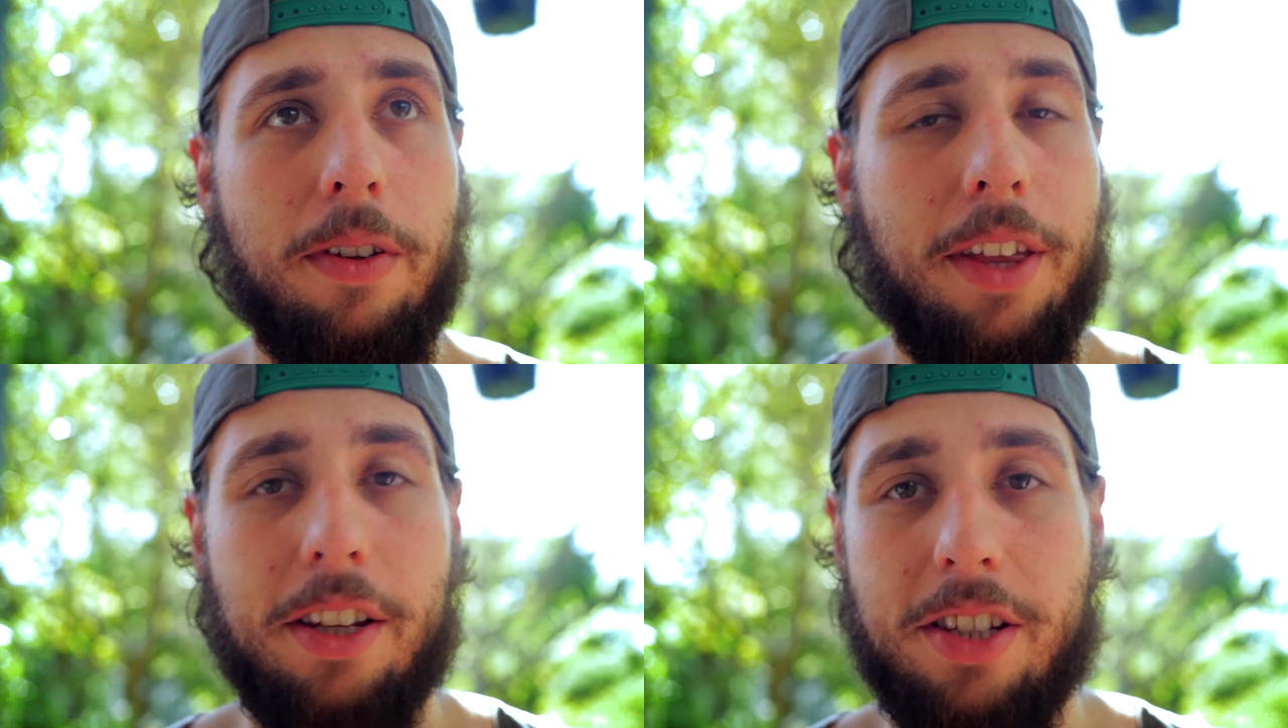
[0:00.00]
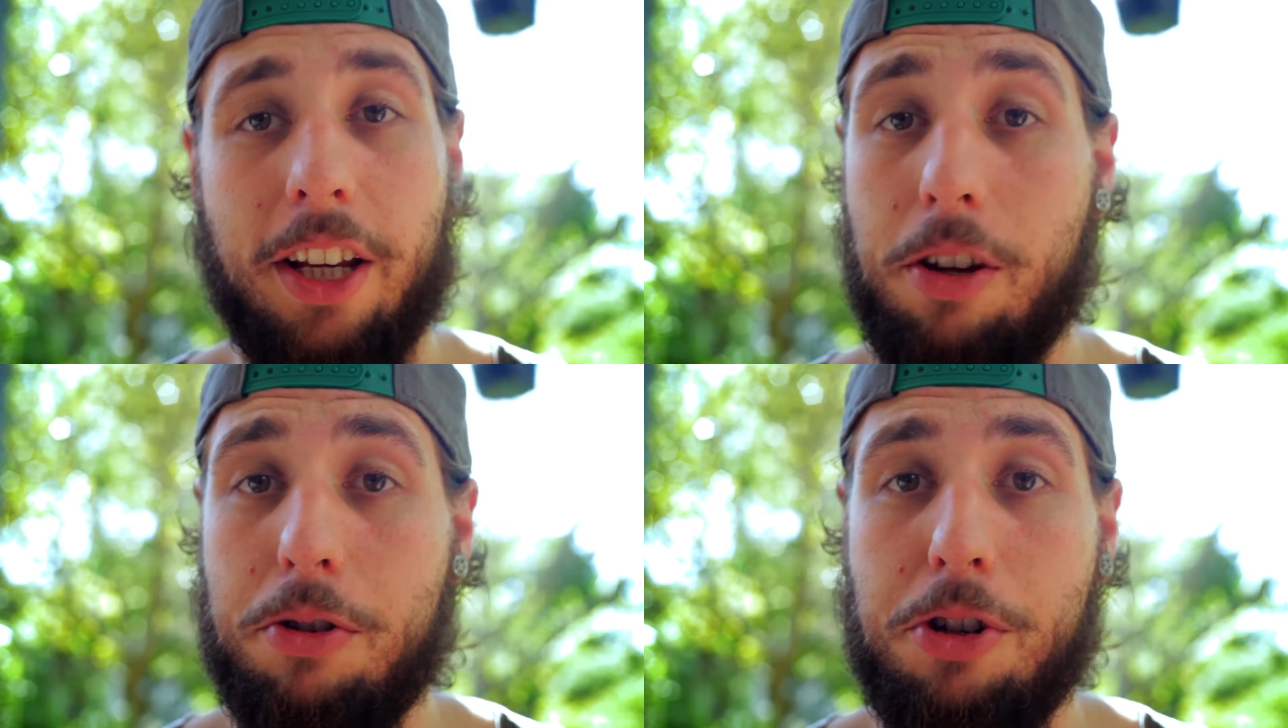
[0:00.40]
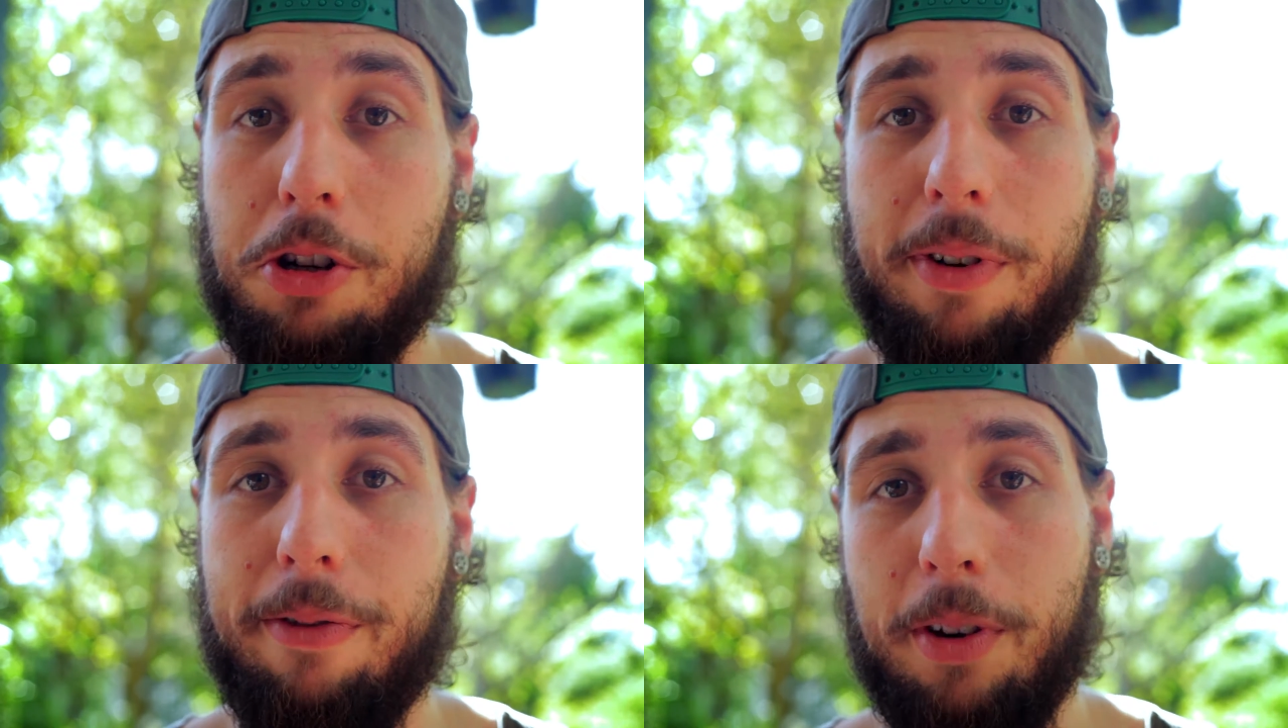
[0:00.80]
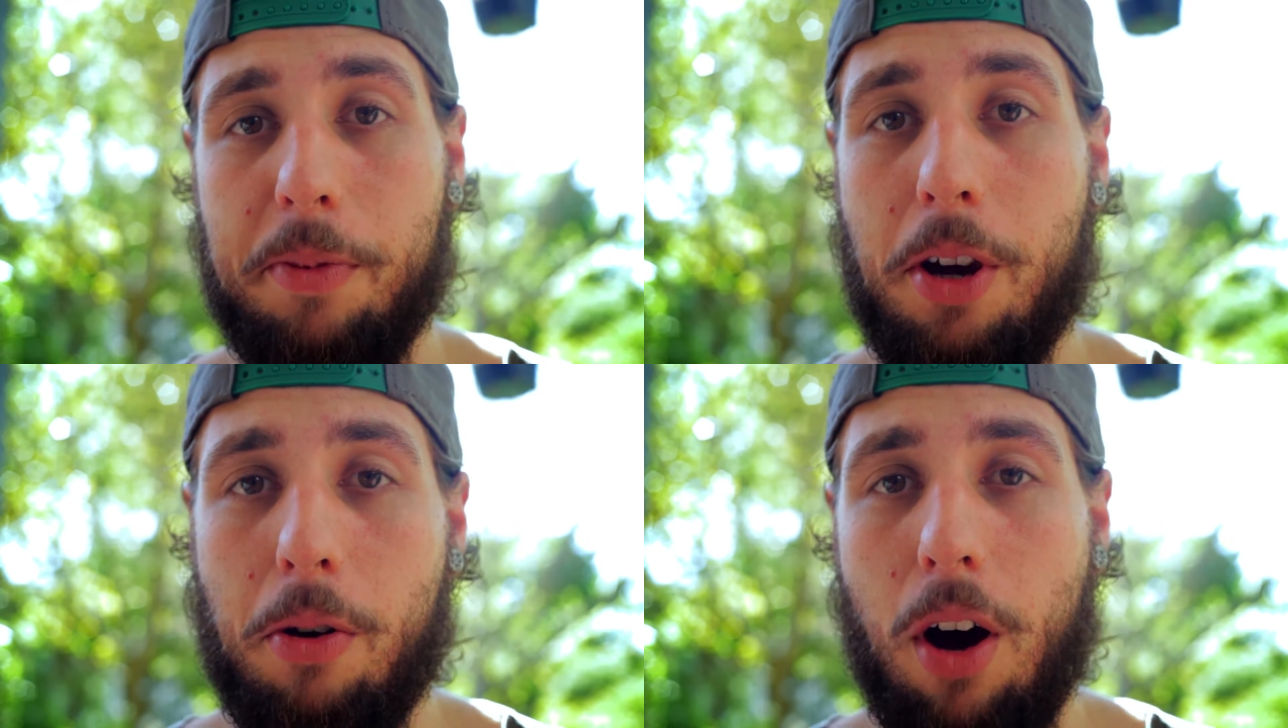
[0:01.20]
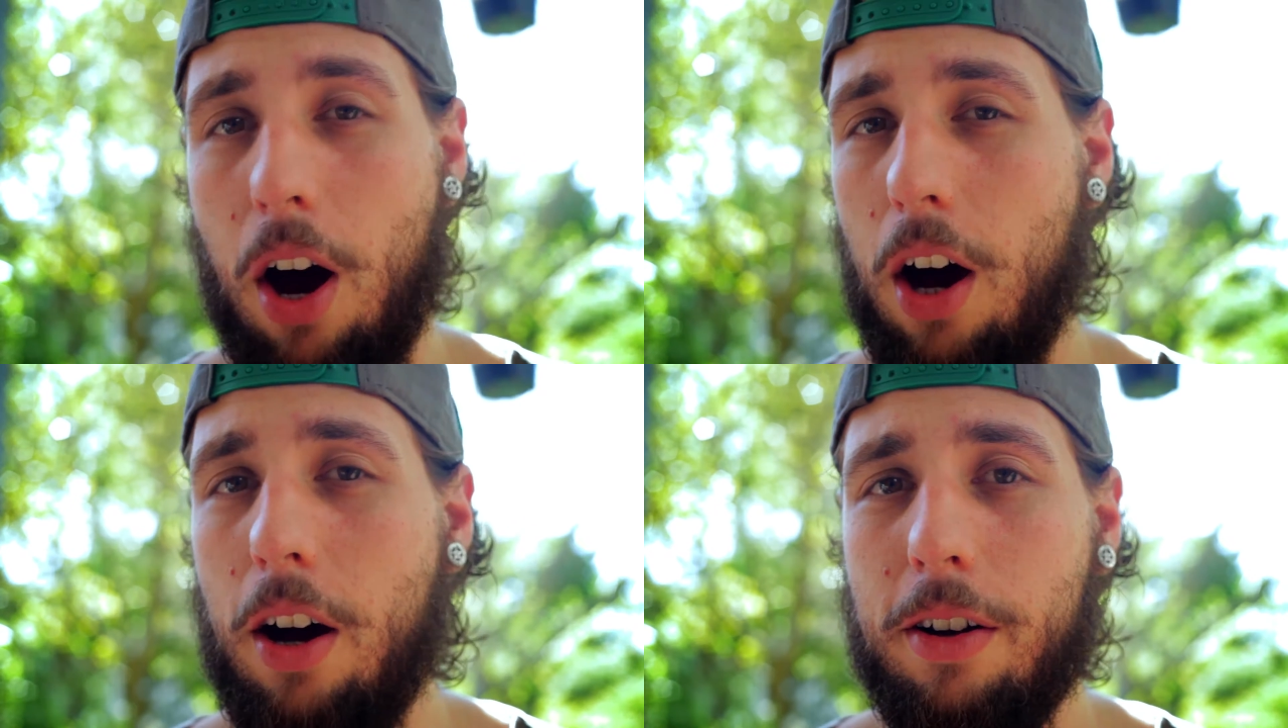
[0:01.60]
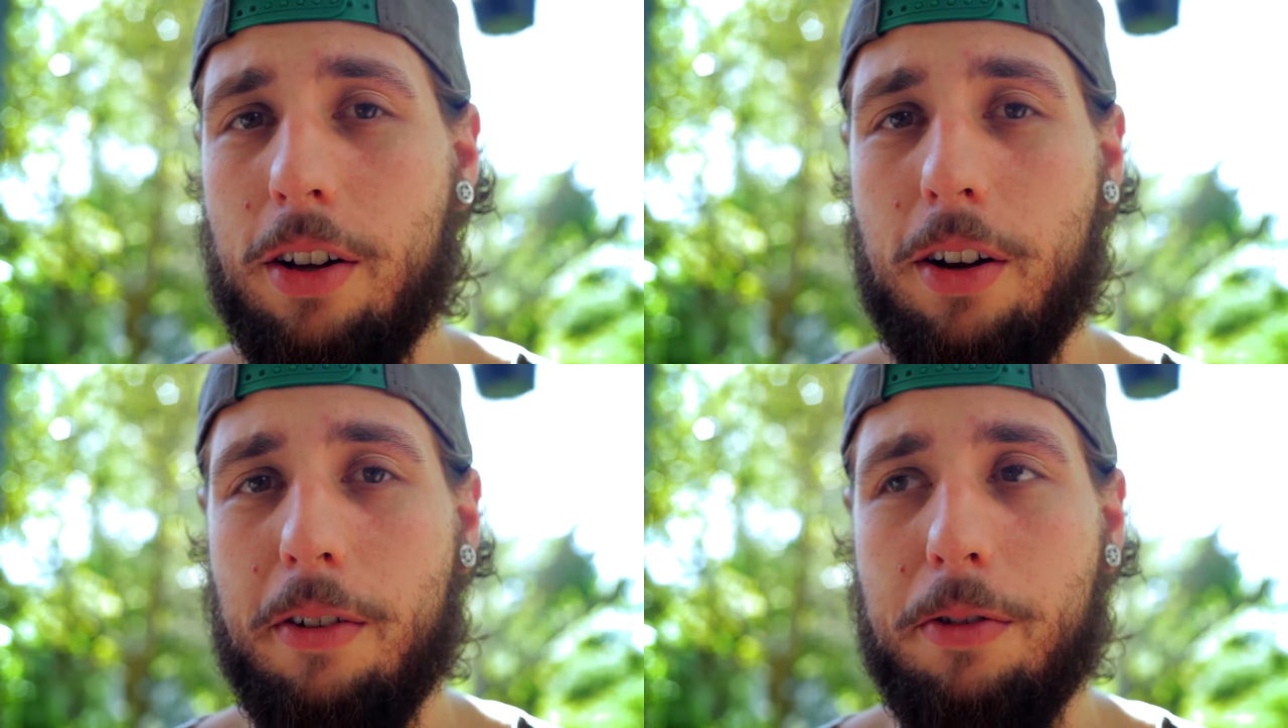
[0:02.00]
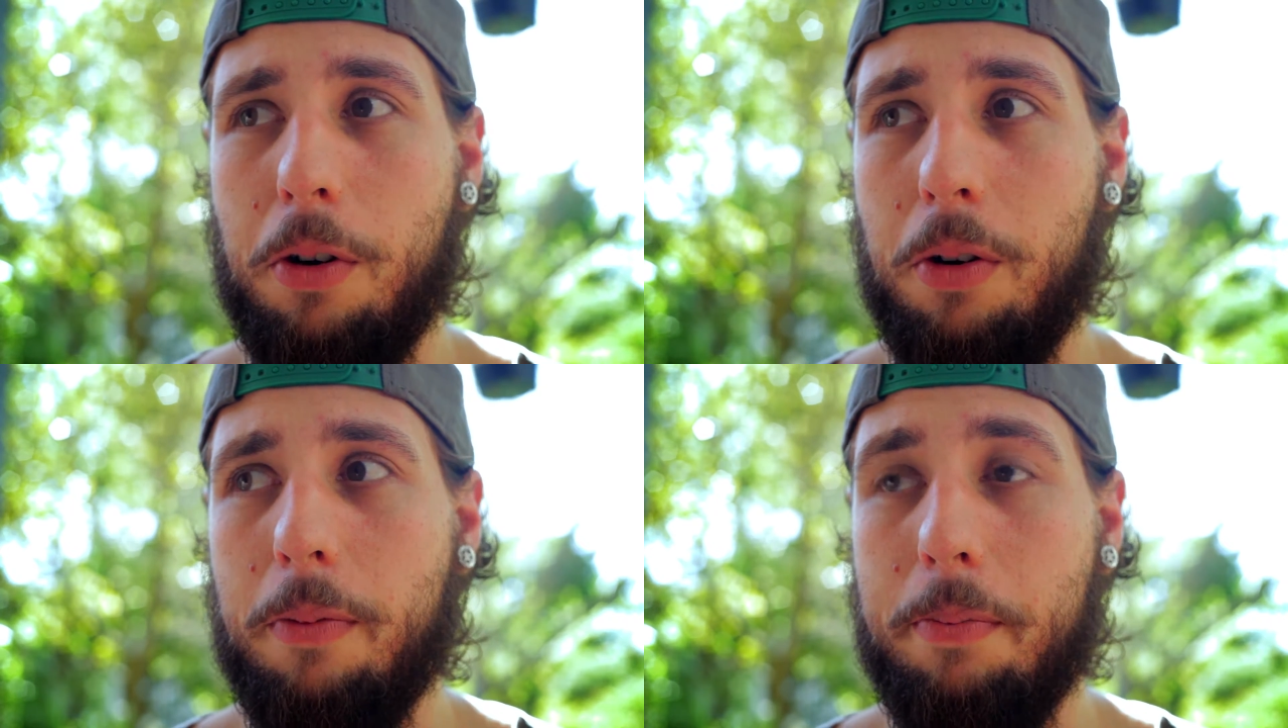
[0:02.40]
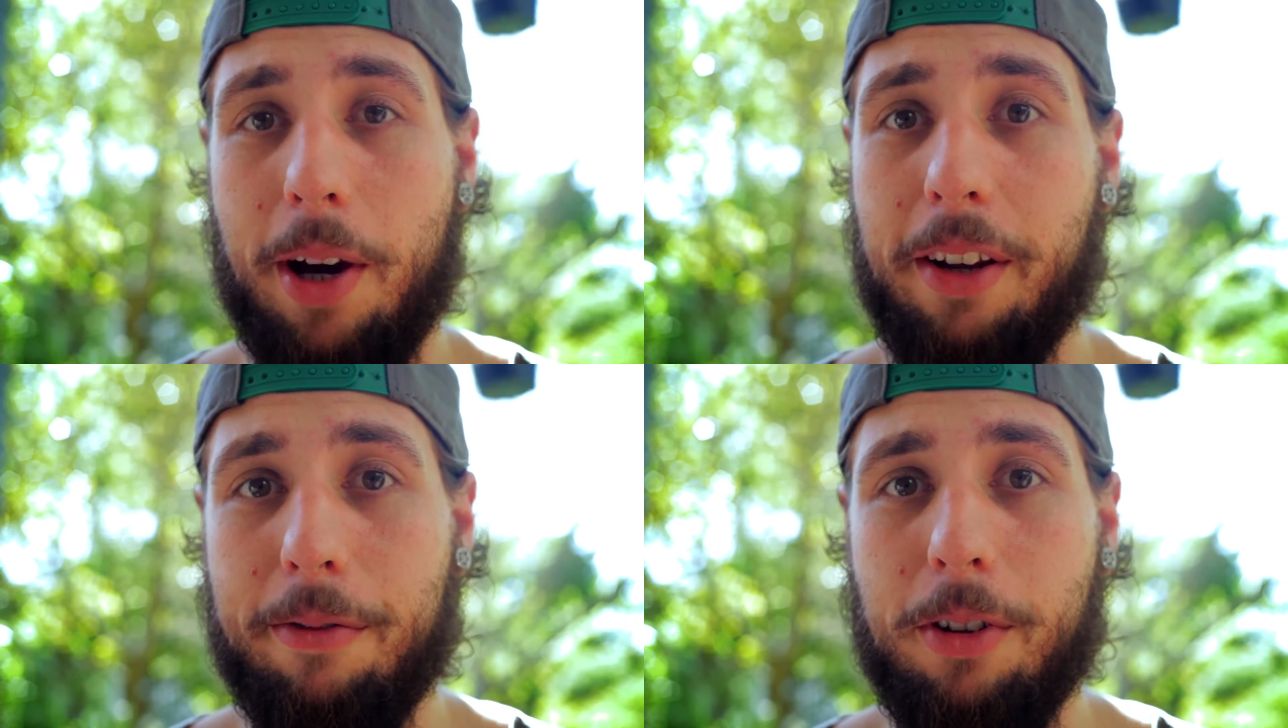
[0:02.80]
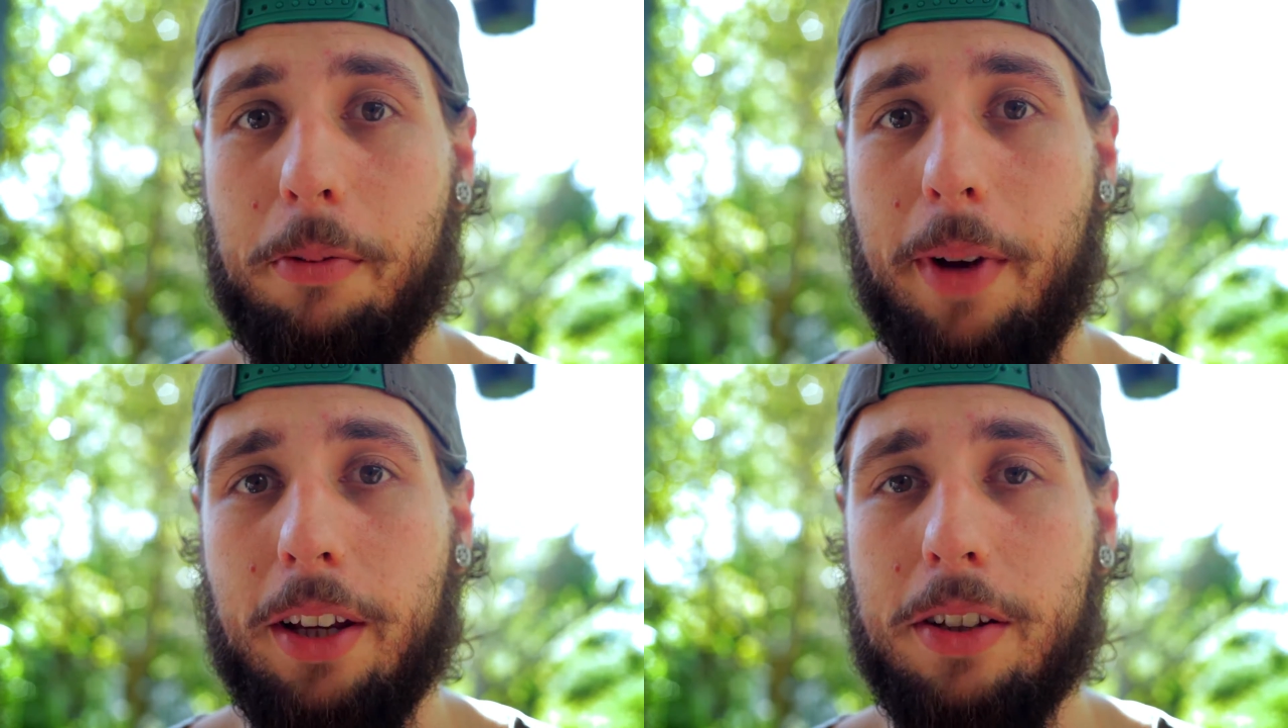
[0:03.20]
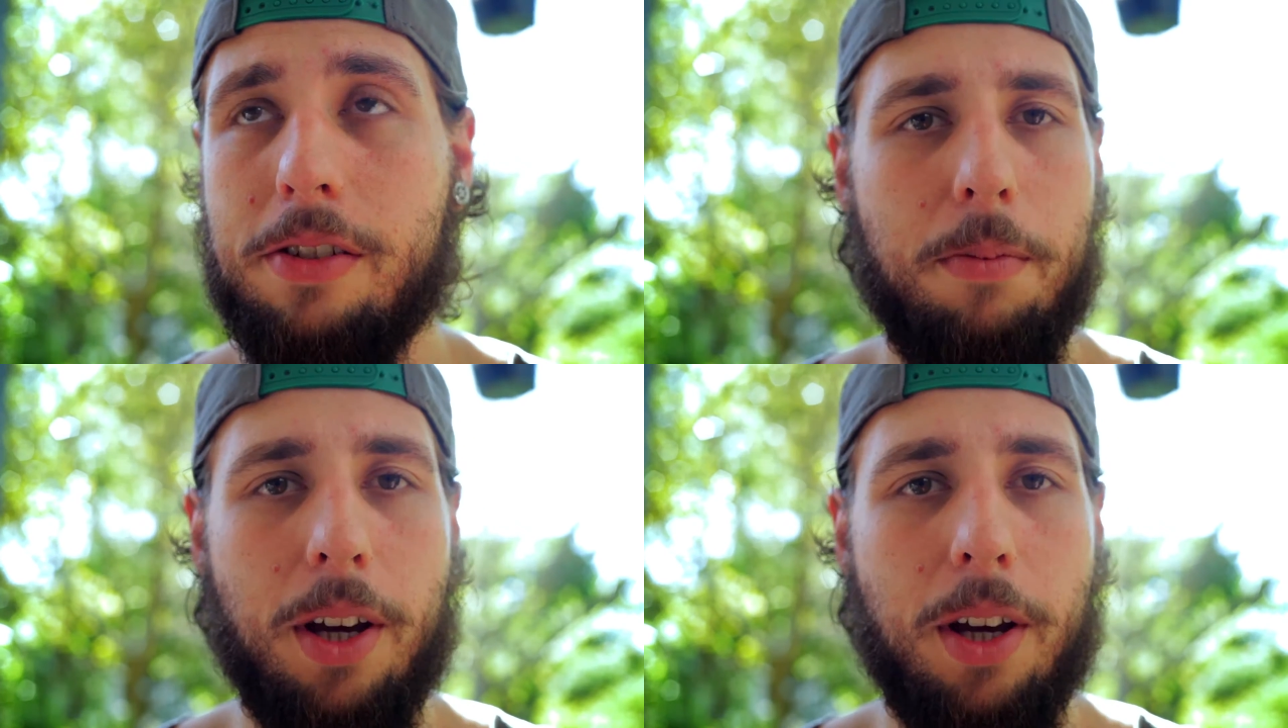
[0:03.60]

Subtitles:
things like YouTube and Vimeo are for budding filmmakers,